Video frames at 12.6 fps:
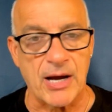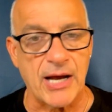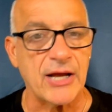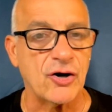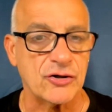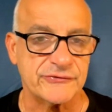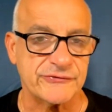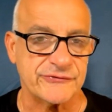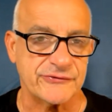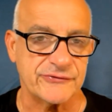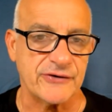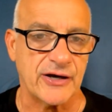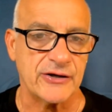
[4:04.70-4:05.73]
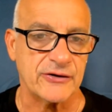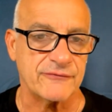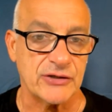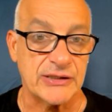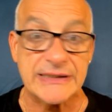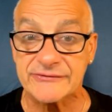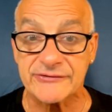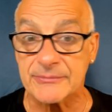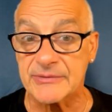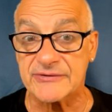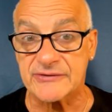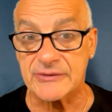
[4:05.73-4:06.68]
heart's desire for
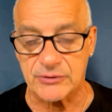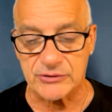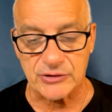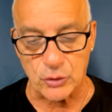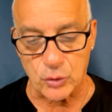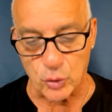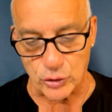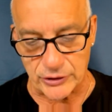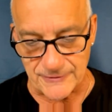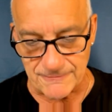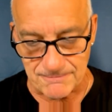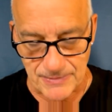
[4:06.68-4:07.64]
intimacy with the Lord.